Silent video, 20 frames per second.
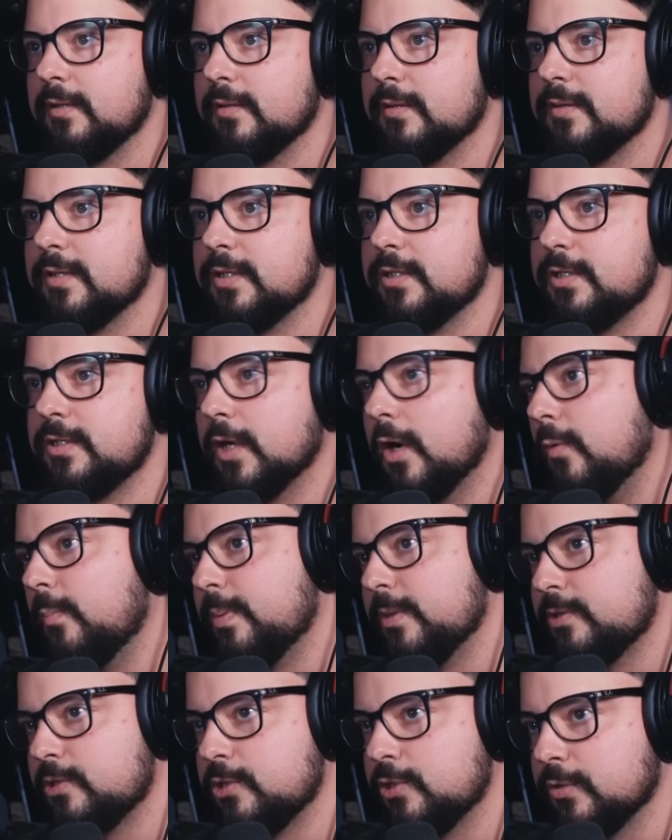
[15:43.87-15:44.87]
the
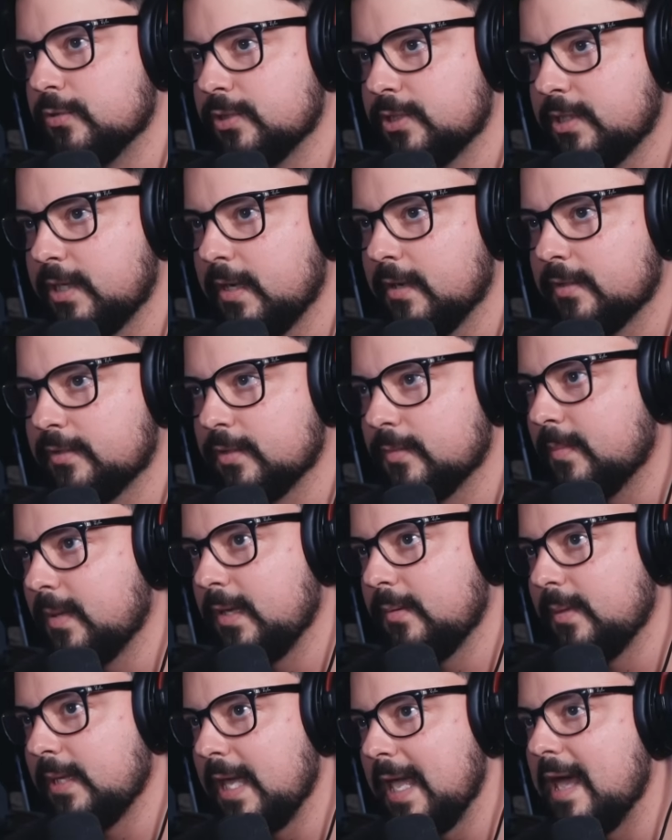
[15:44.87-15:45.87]
dopest Jewish character
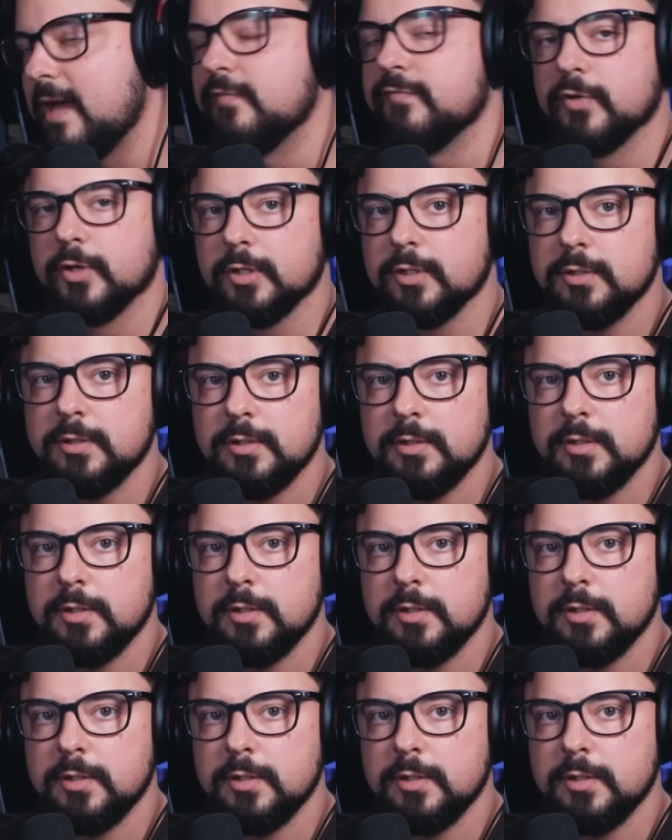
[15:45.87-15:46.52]
maybe ever